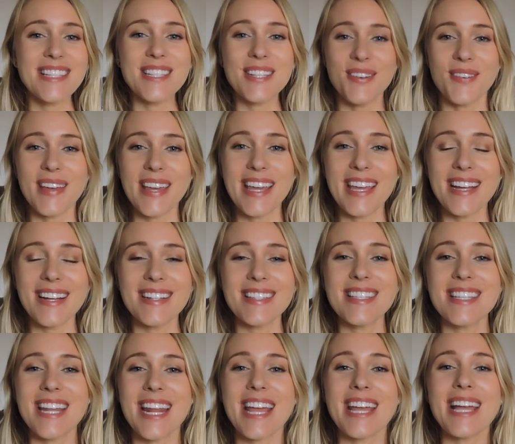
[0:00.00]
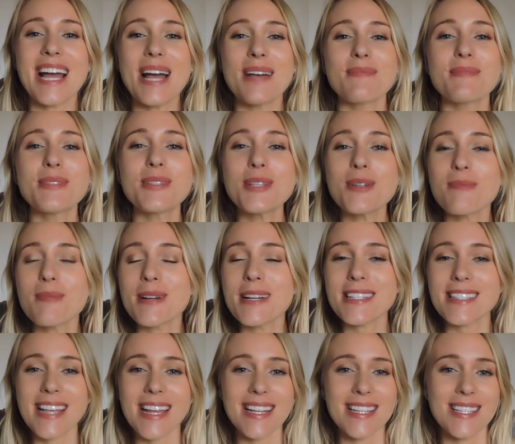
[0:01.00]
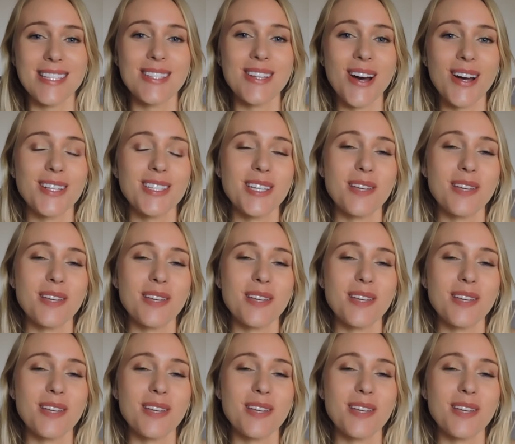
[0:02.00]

Zoe here. Today I'm super excited to talk